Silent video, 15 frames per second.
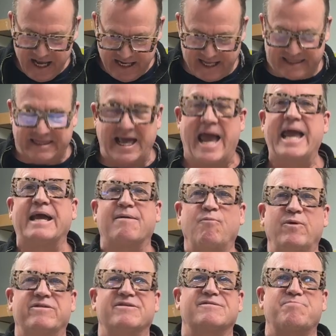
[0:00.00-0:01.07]
You think
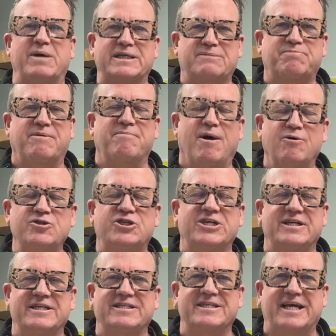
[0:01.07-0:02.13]
with as much
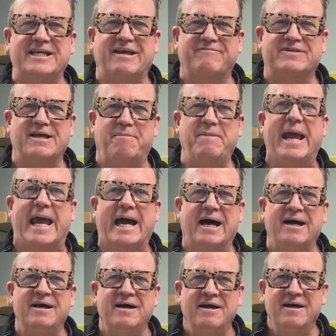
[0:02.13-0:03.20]
promotion as I give
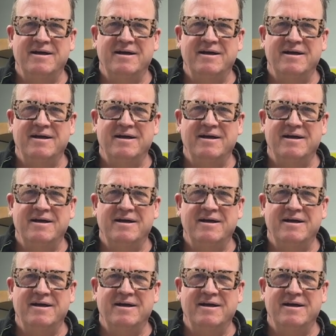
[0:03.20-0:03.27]
Tamiya,